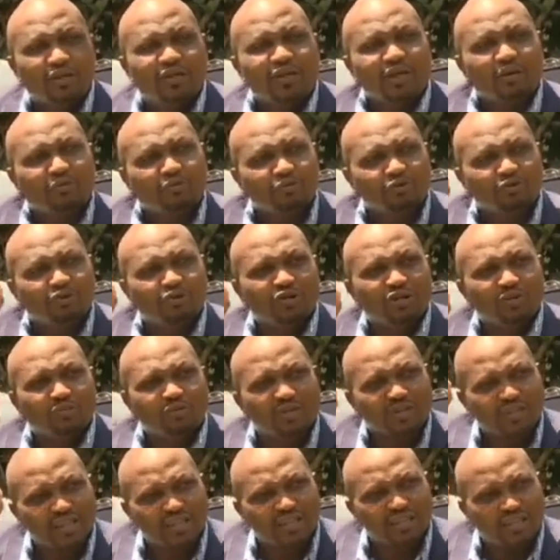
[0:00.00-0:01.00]
William
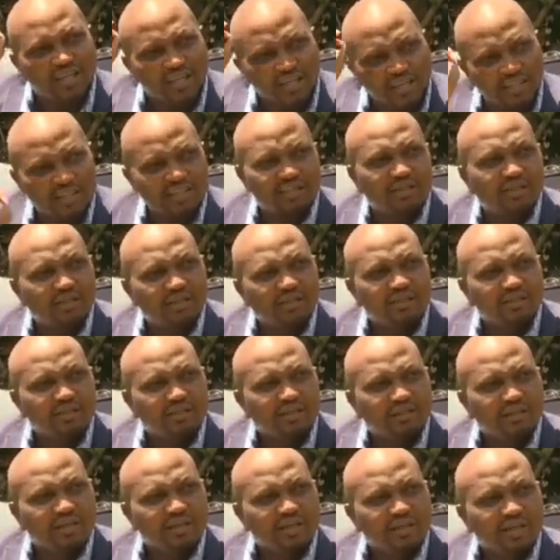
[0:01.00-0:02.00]
Ruto represents a risk.
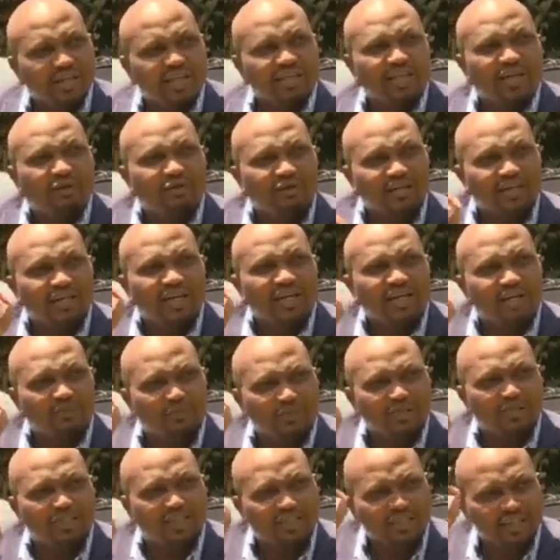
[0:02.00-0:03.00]
Raila
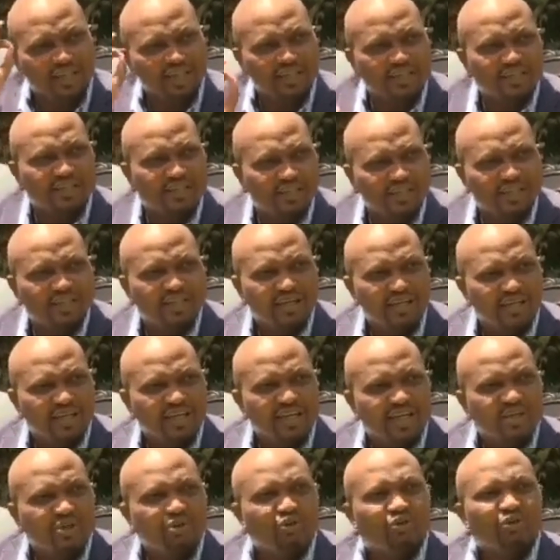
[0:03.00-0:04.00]
Odinga represents a risk.
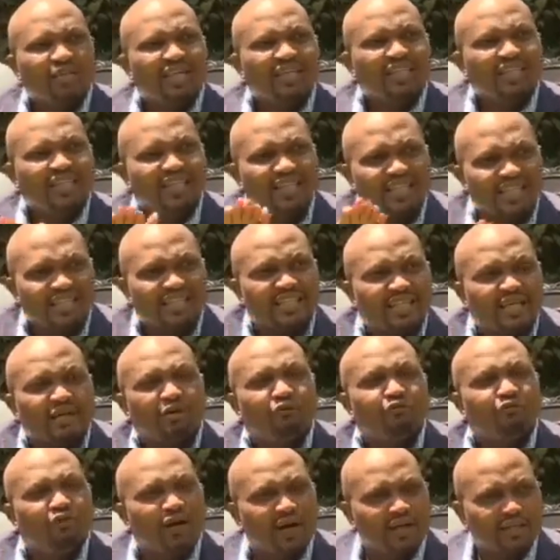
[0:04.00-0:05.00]
So the
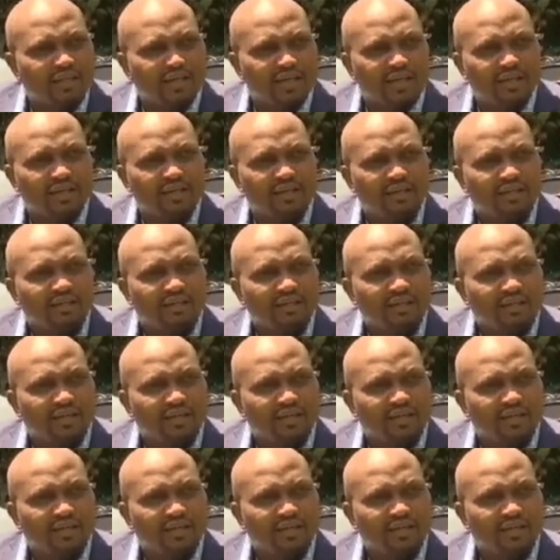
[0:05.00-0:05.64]
de-risking factor,